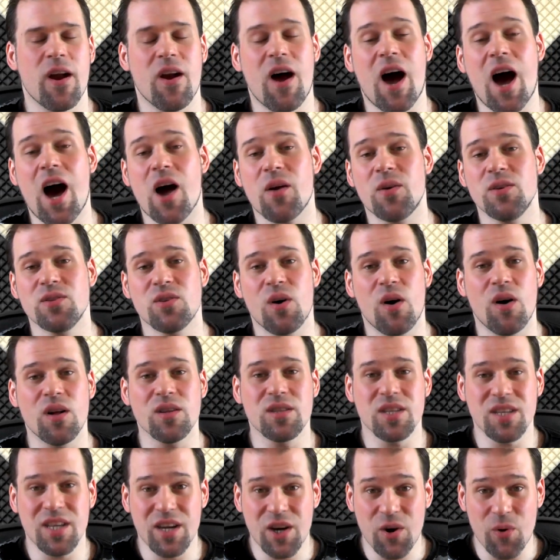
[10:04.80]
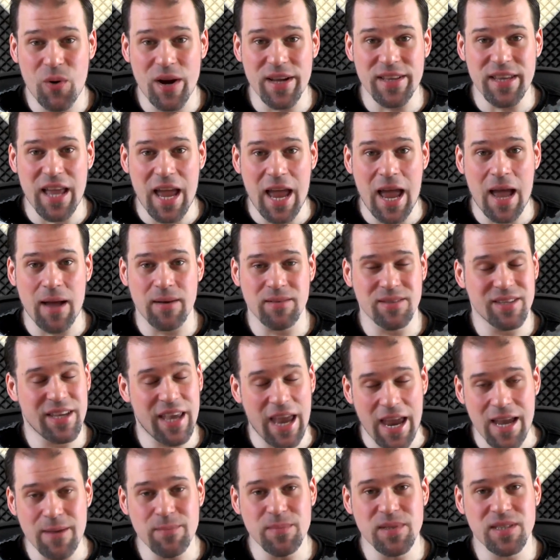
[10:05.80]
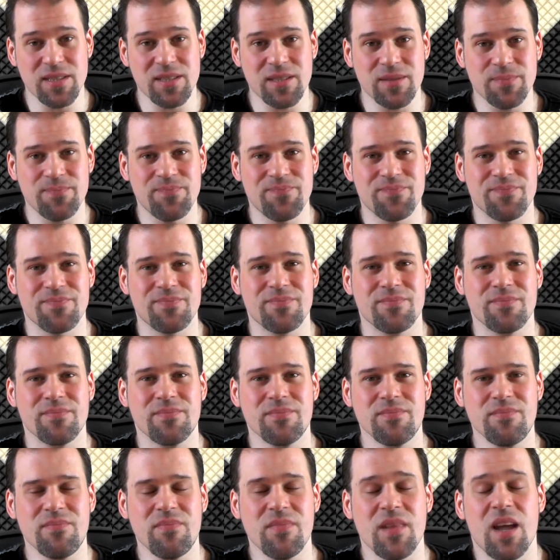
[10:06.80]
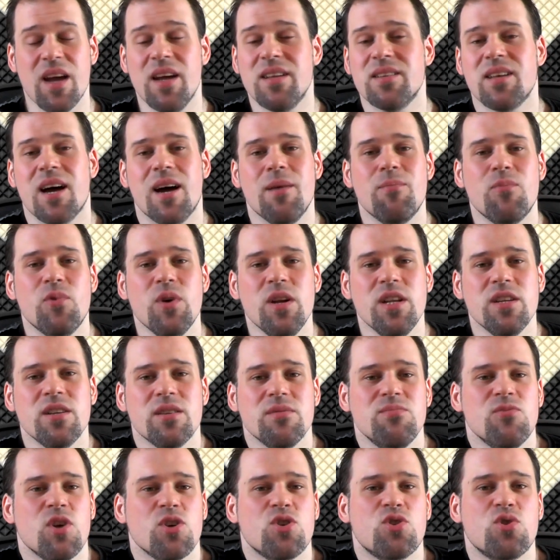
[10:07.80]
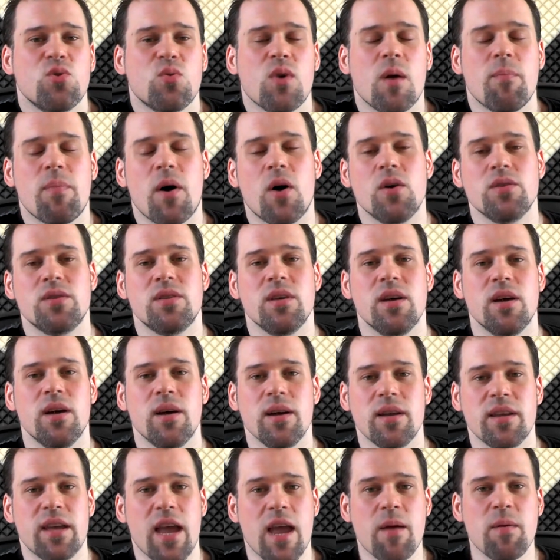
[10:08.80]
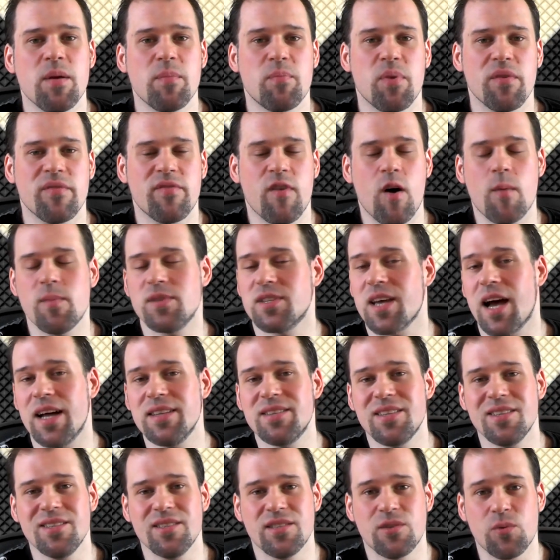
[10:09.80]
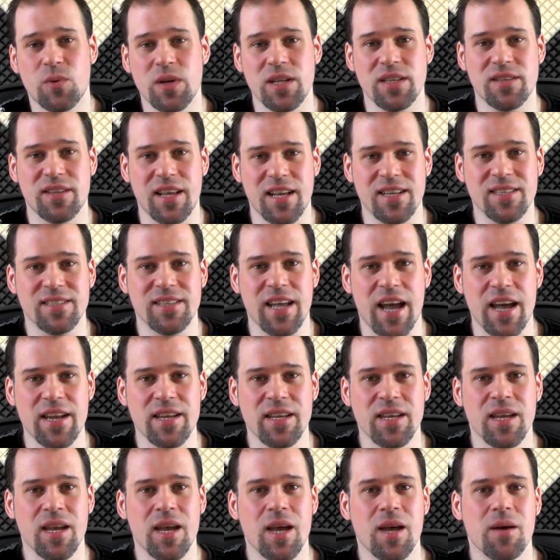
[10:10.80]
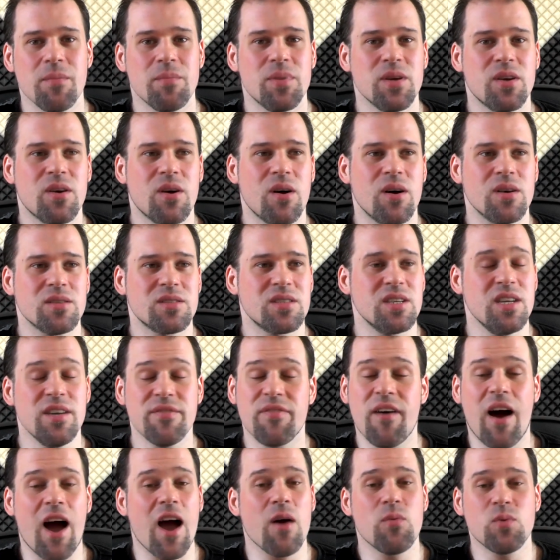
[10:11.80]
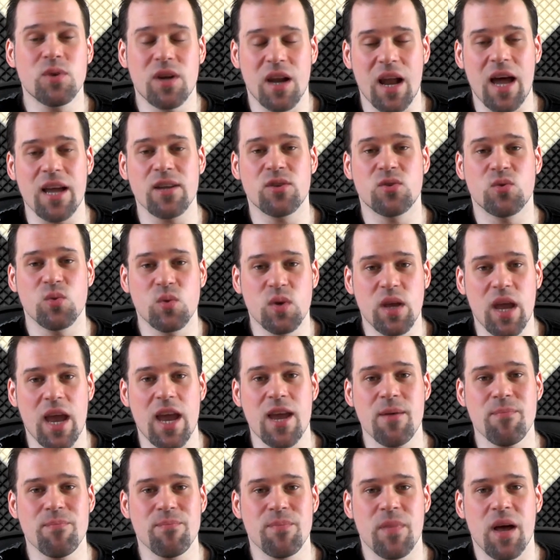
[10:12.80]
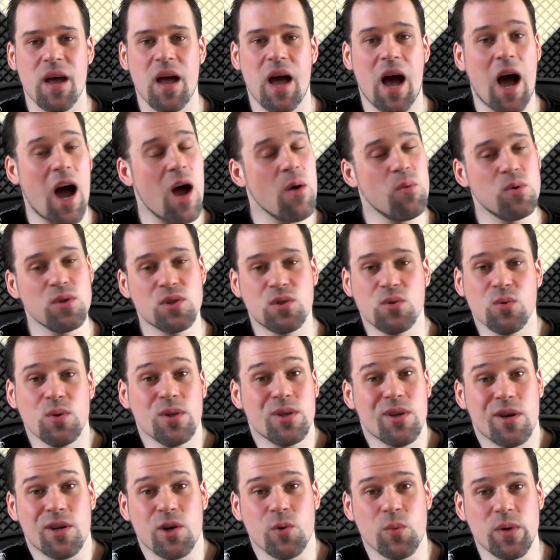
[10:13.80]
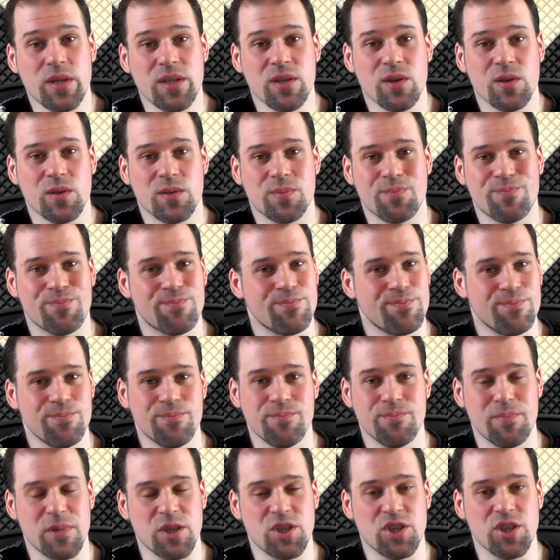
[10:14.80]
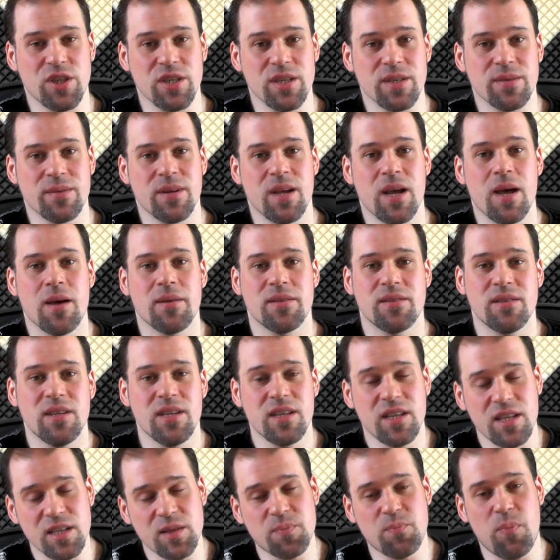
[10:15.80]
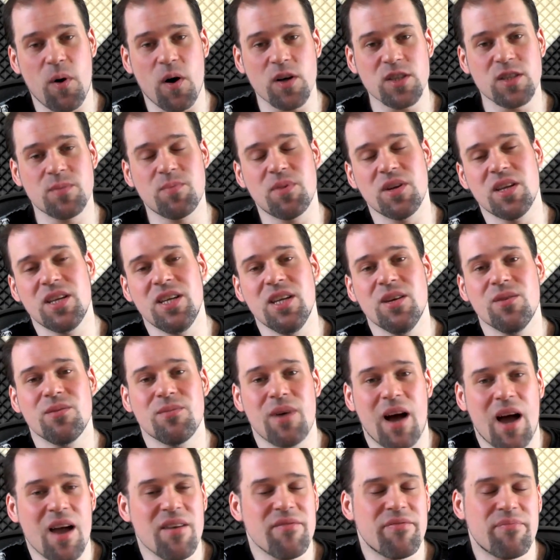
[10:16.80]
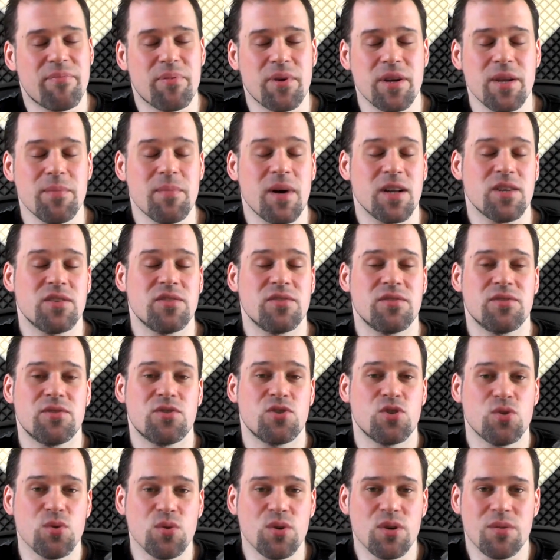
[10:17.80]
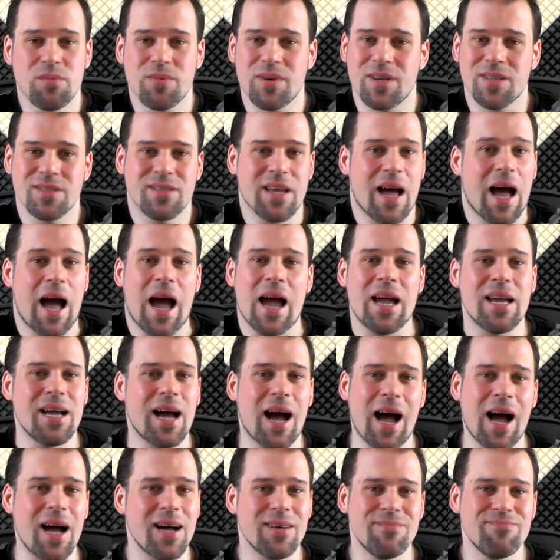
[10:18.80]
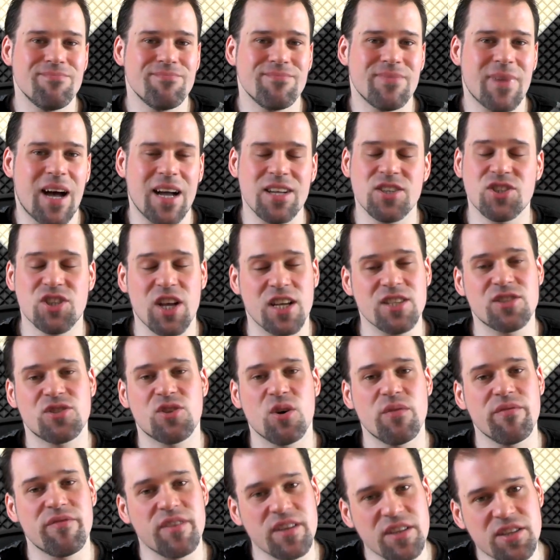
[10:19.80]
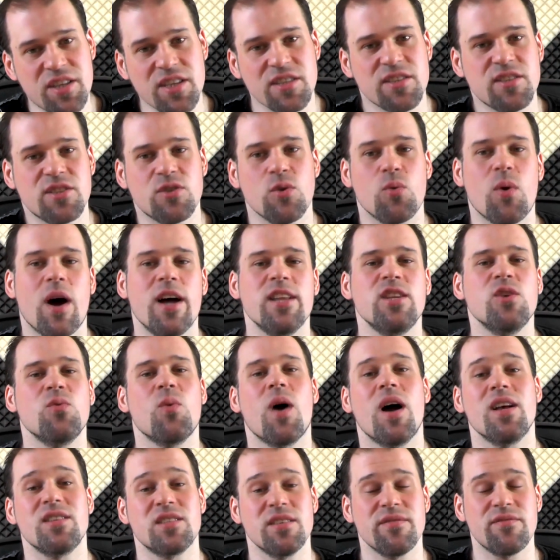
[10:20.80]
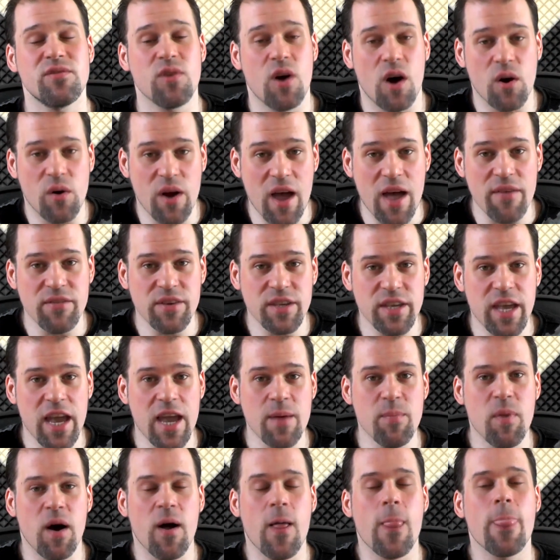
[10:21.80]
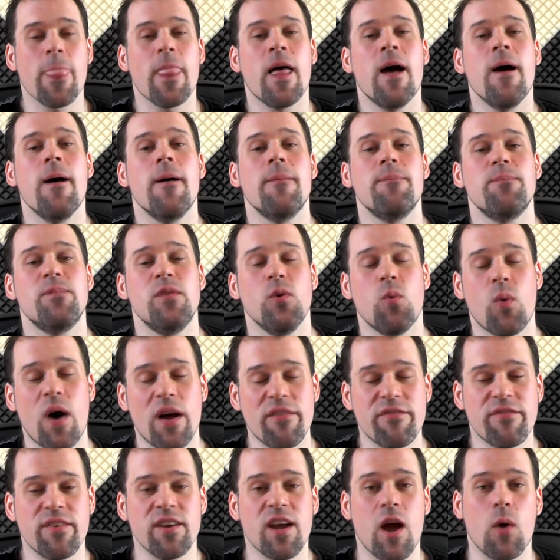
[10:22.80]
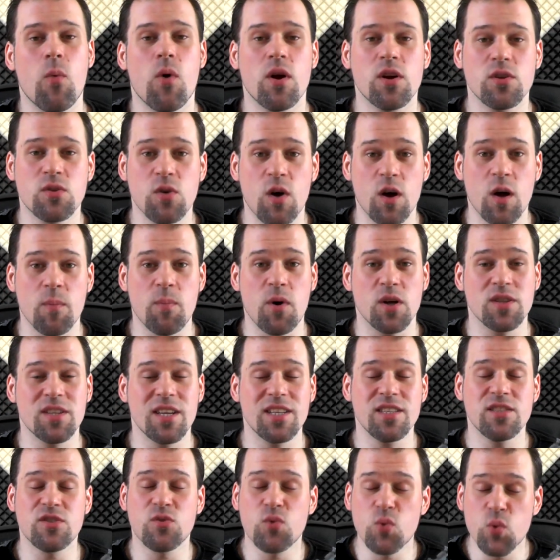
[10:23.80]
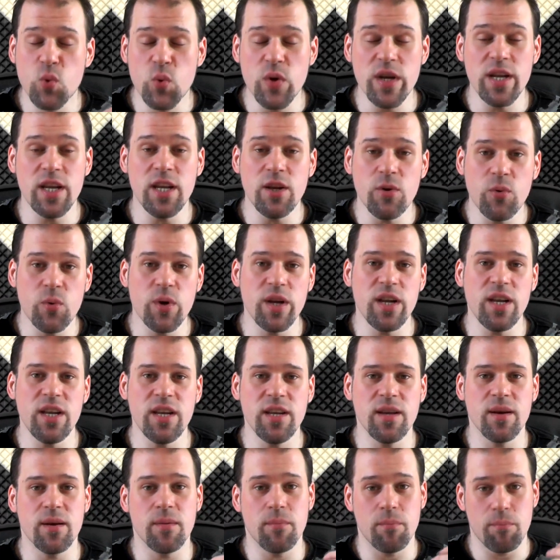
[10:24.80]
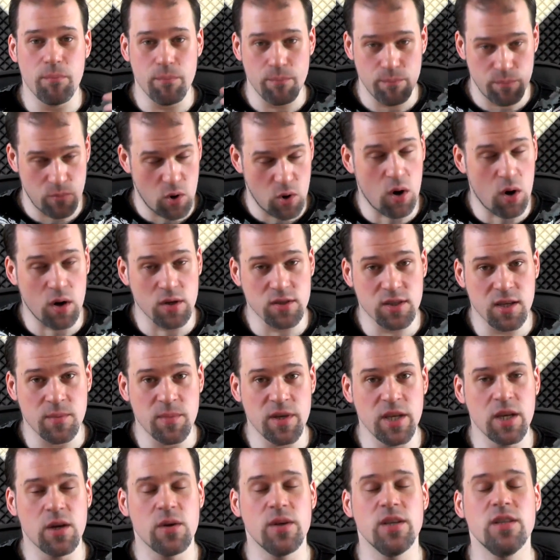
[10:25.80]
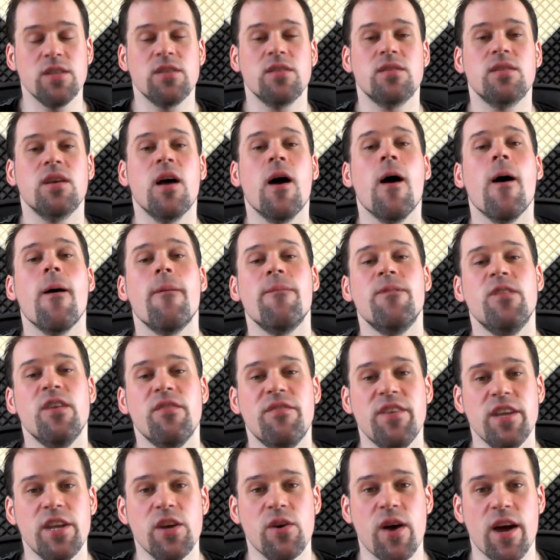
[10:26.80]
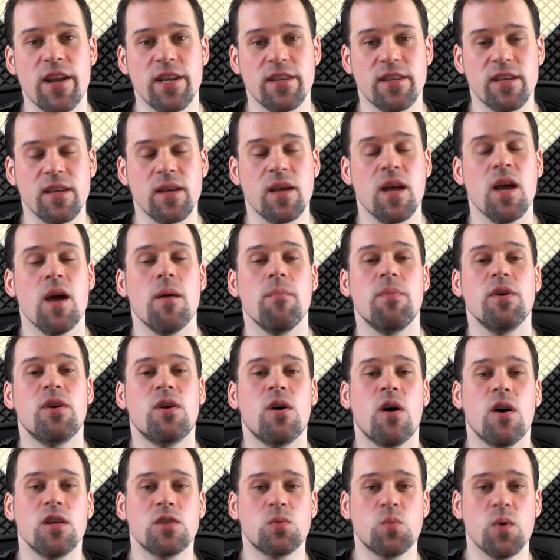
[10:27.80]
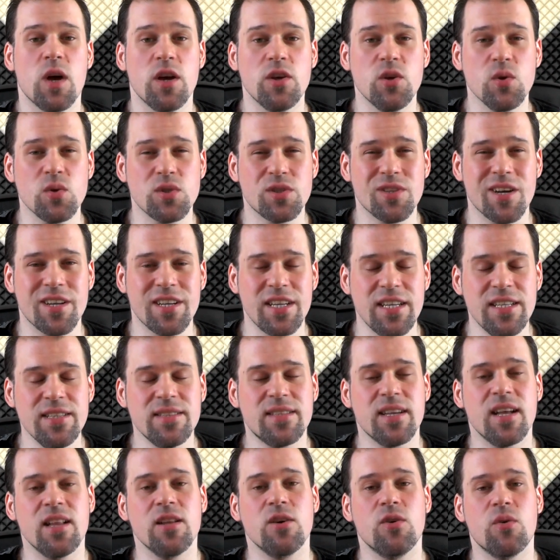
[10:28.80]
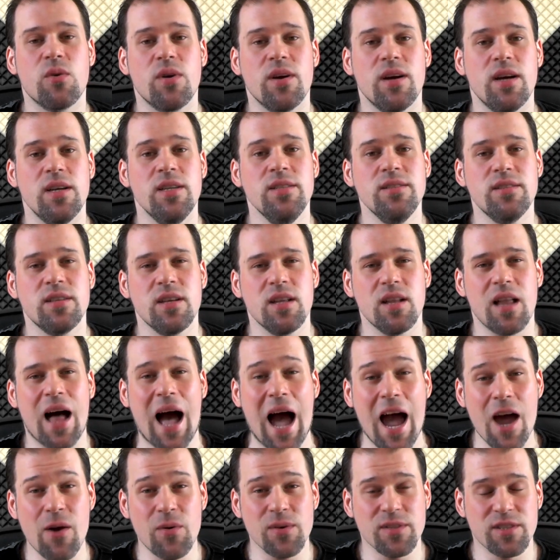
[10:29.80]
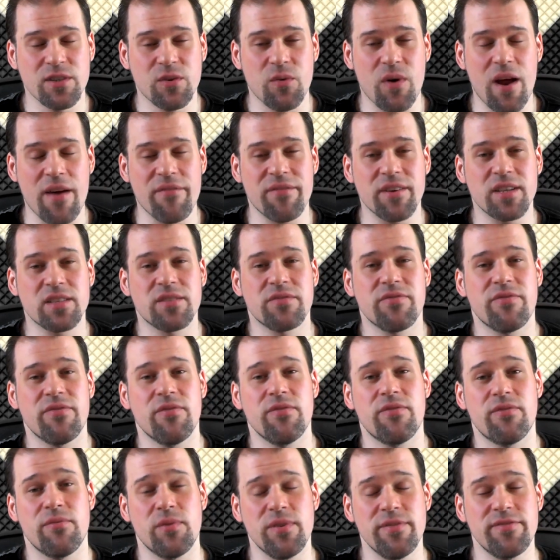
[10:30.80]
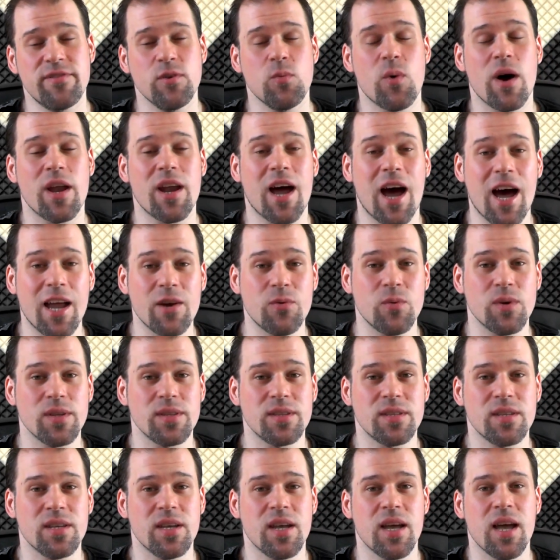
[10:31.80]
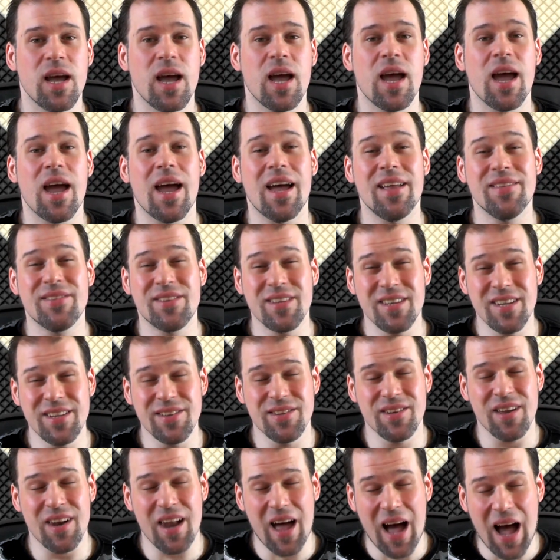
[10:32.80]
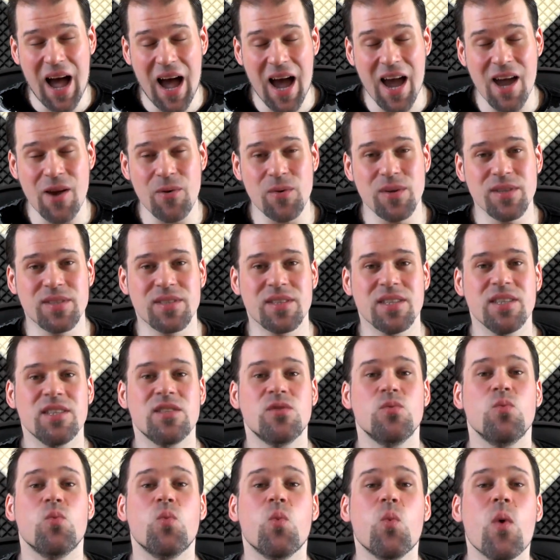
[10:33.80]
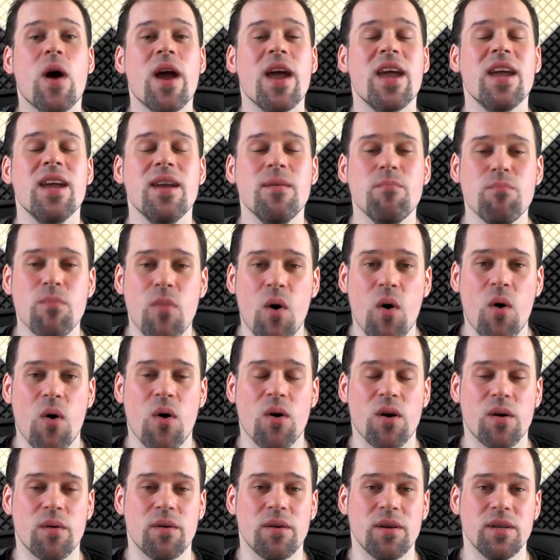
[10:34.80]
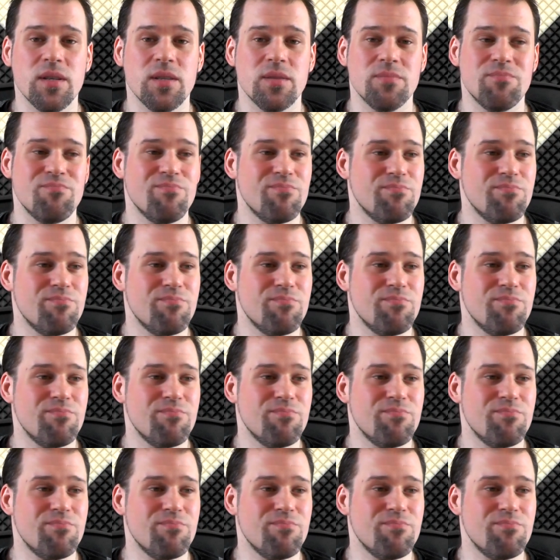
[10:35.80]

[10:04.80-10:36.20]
there aren't all the great eh, games. And I'm really not sure about the gaming performance. I didn't really test any because if I would like to game, I would do it on a Windows machine. It is possible here, I'm pretty much sure, but I, I I just don't think this is the right device if you are a heavy gamer. The one thing I want to talk about that is really, really awesome here is the video editing because we are using an Intel Intel Iris Graphics 5100 and the Intel Iris is way more